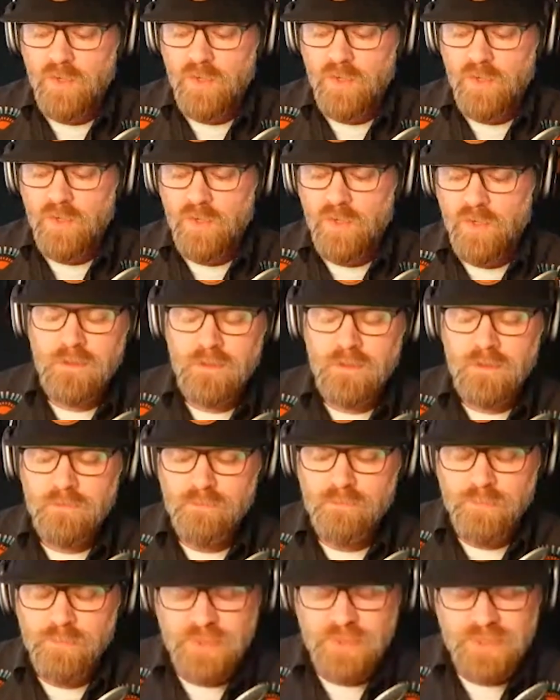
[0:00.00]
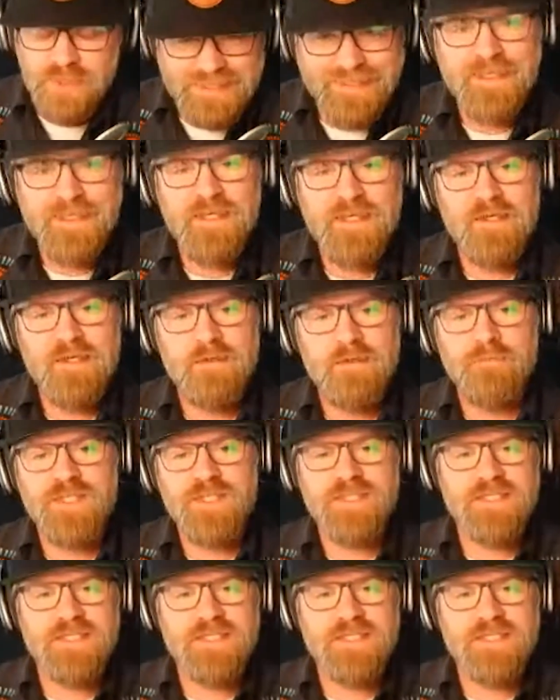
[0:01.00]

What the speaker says: we really